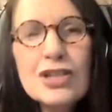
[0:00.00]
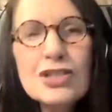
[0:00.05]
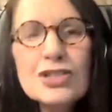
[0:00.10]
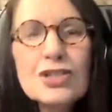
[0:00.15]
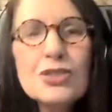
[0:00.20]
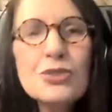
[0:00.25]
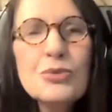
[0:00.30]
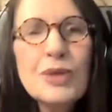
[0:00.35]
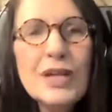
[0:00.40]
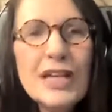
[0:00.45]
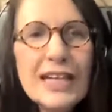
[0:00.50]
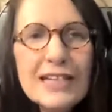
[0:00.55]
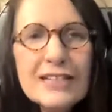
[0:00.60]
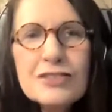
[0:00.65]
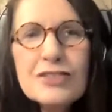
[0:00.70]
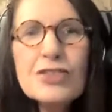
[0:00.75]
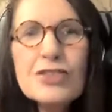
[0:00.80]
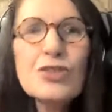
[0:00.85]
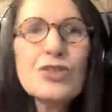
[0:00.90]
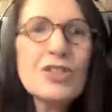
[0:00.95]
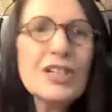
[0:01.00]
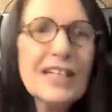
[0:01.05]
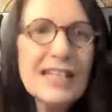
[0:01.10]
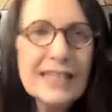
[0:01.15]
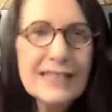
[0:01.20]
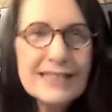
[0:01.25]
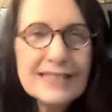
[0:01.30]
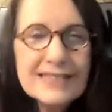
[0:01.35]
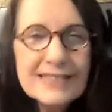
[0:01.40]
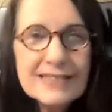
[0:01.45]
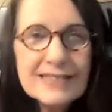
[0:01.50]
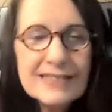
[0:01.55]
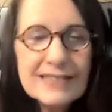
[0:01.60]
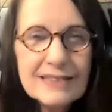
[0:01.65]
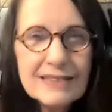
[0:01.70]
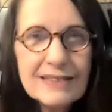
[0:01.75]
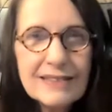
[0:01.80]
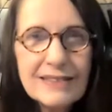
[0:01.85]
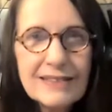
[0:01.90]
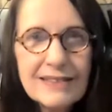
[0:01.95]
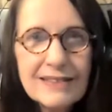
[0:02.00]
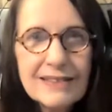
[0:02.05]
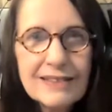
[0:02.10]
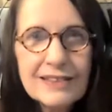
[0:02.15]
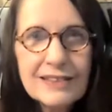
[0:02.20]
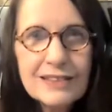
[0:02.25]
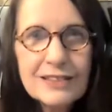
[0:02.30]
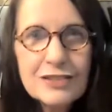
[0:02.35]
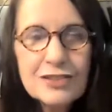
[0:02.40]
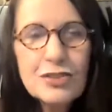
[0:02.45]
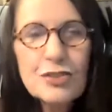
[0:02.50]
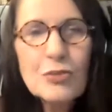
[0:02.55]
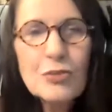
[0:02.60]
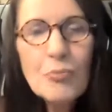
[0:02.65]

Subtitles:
to increase, to